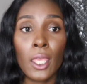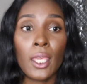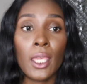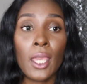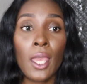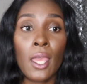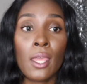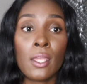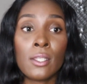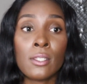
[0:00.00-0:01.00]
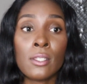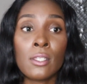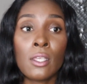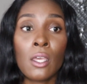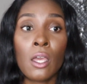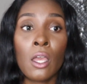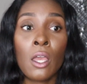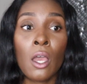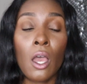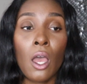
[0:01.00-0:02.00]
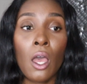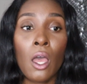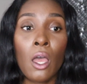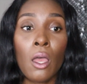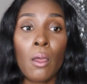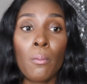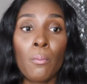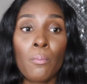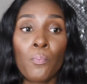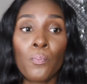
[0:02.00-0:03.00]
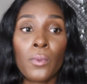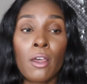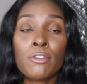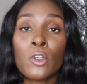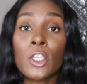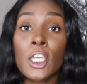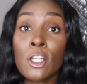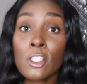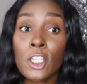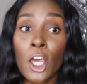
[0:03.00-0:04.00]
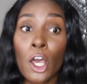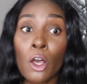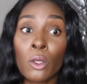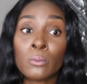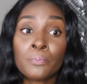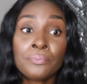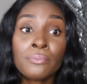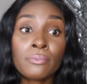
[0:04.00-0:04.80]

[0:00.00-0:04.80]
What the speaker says: And a few years ago,